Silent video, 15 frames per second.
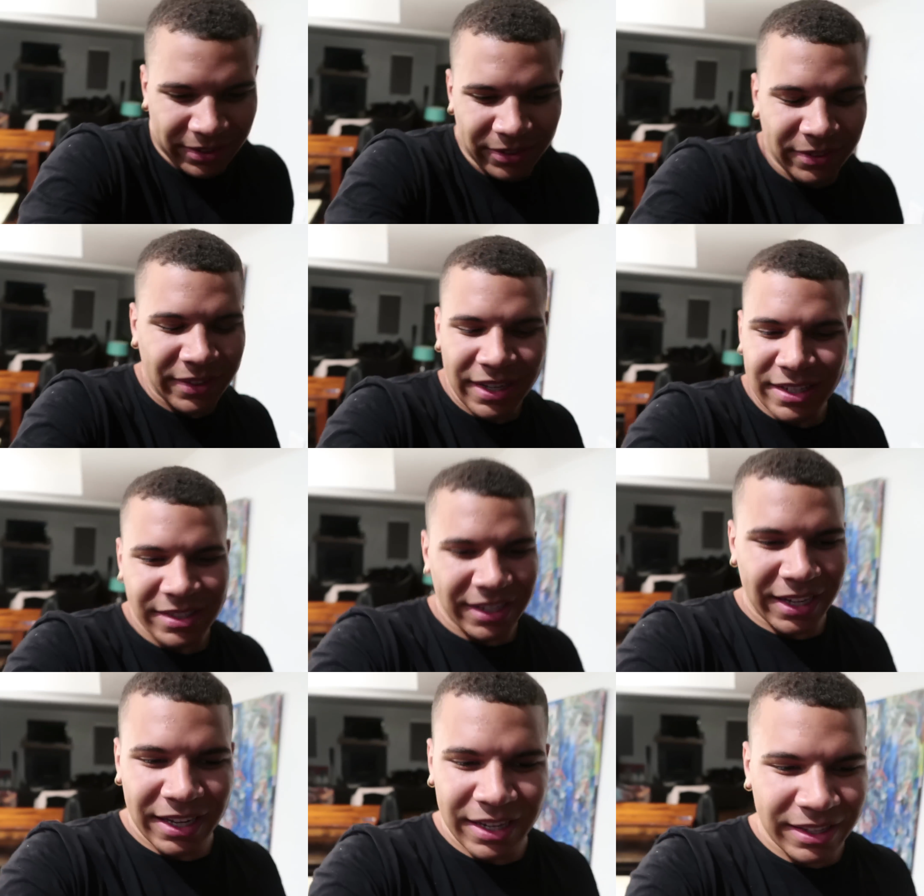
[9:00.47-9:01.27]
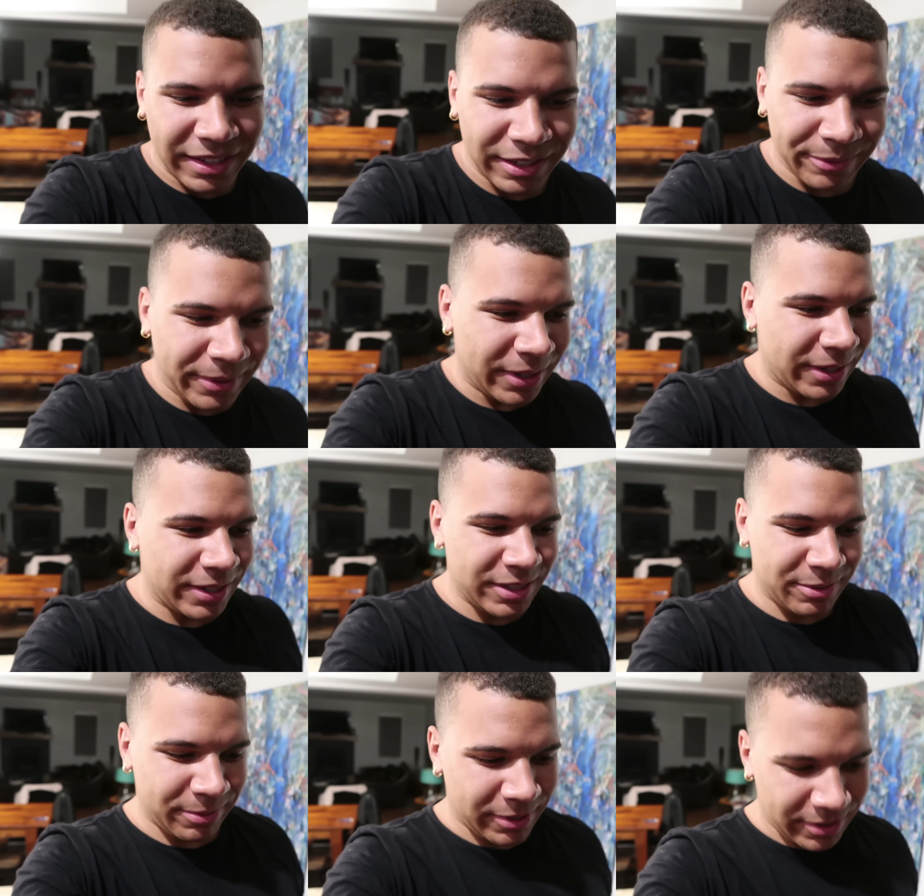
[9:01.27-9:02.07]
they don't even taste like anything, to be
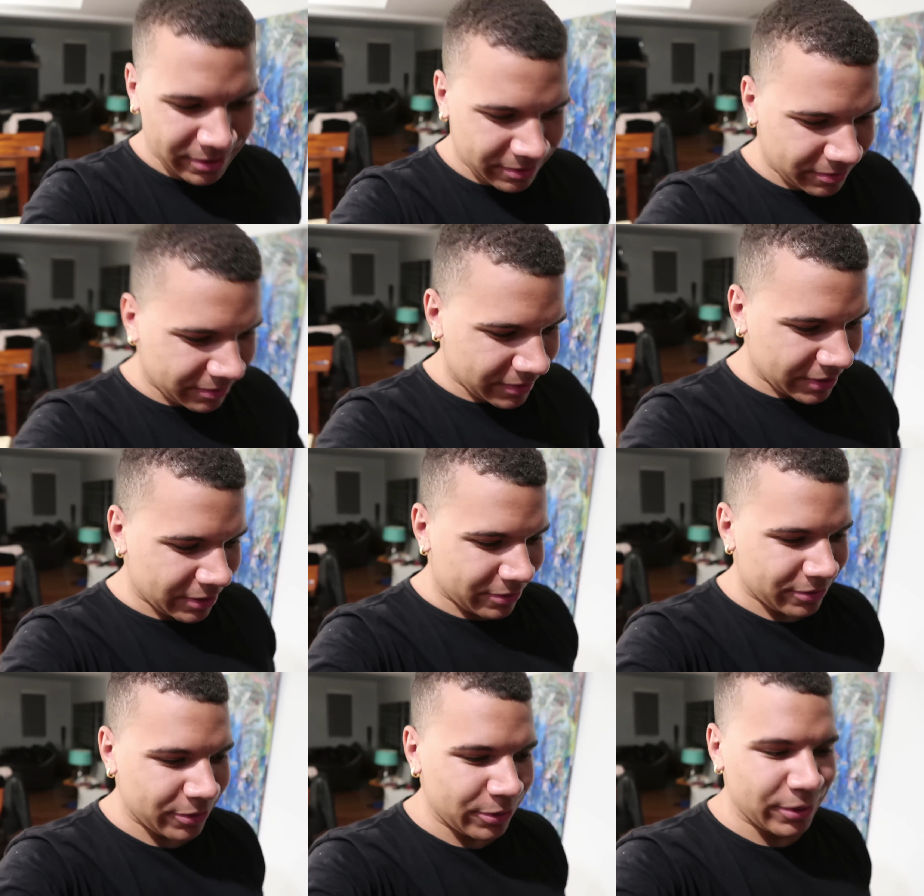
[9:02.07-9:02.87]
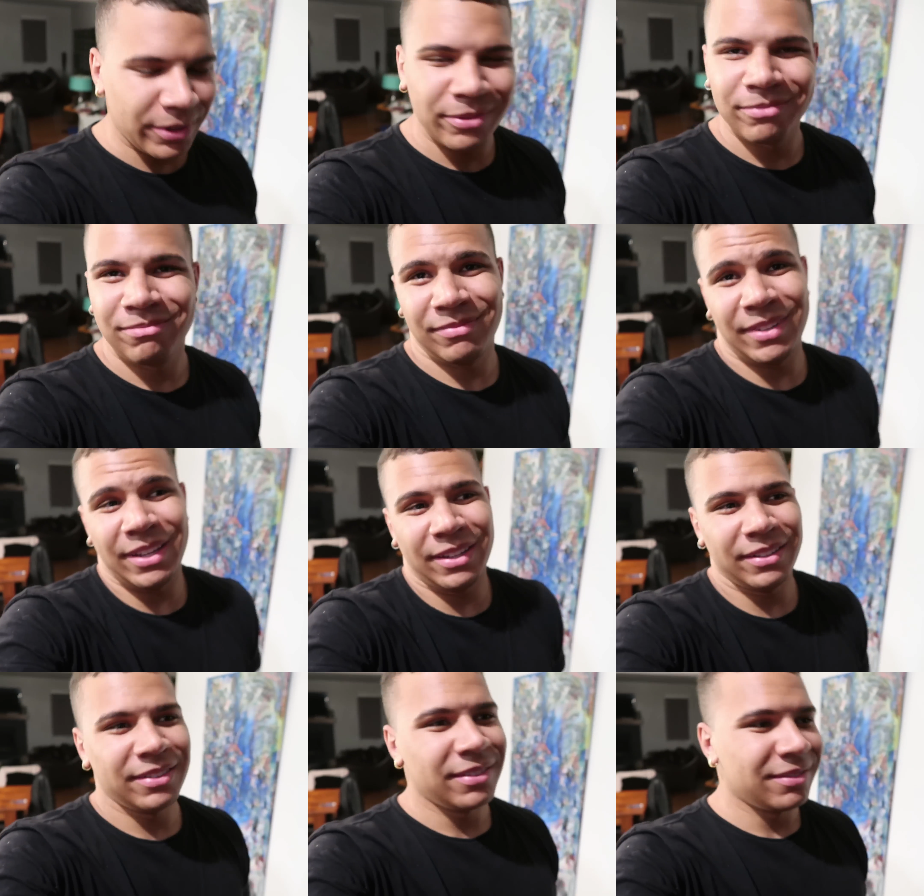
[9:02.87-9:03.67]
honest, but their food.
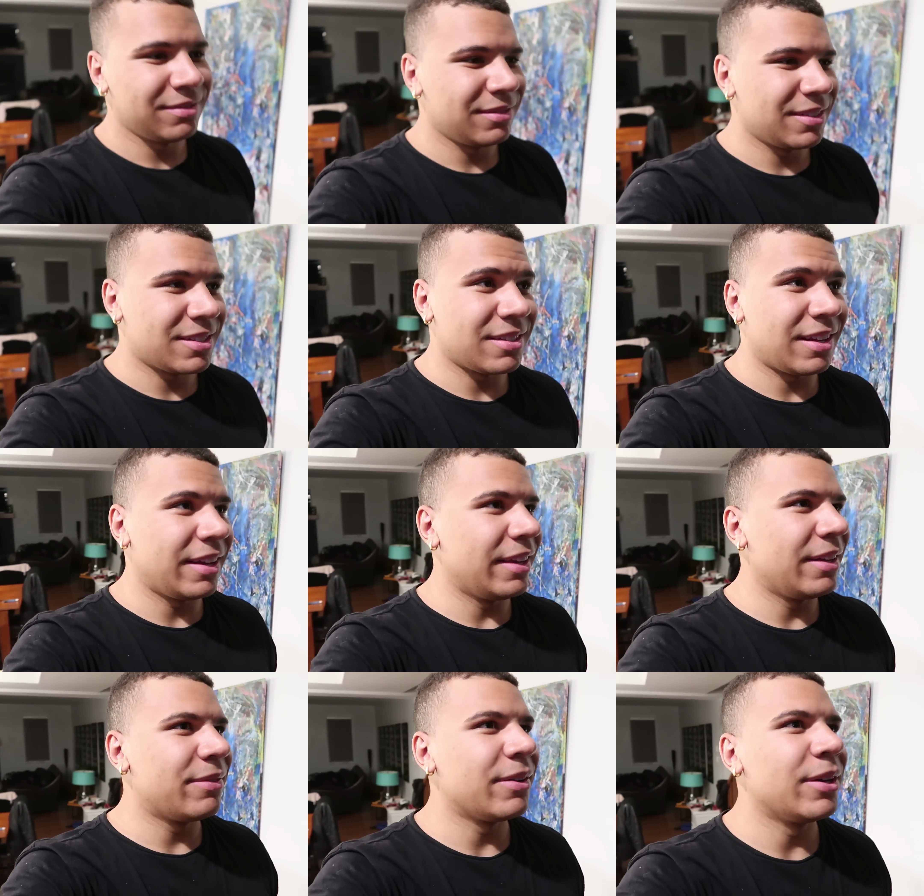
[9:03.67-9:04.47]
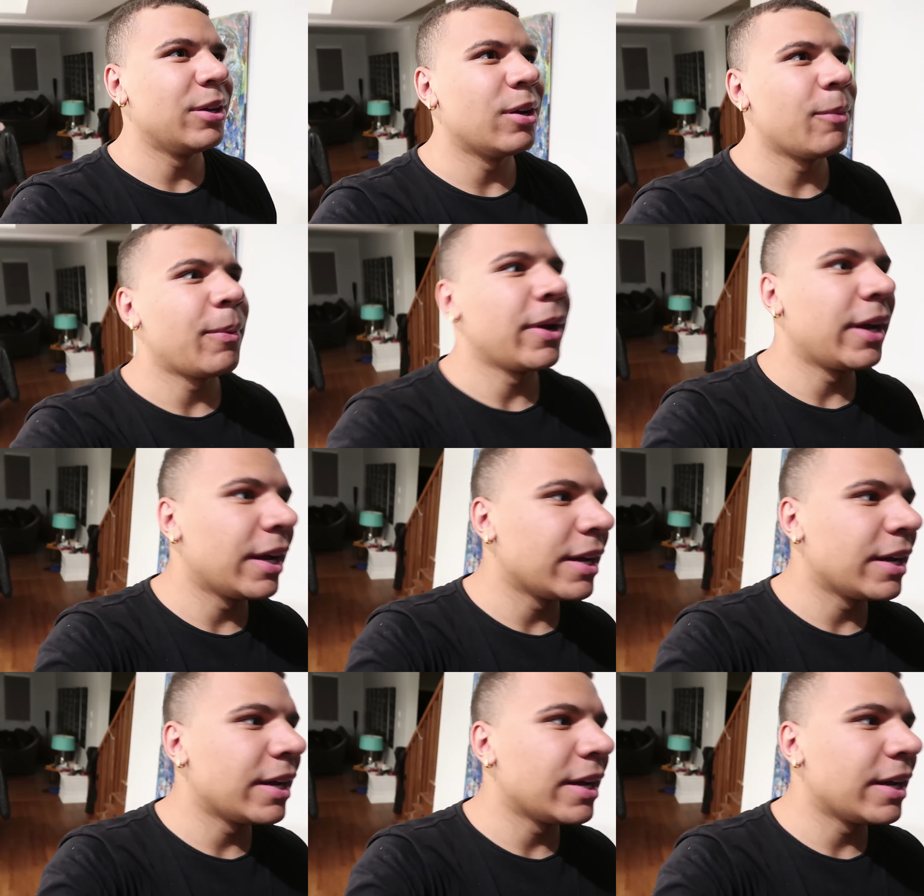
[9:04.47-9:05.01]
They slightly fill you up, I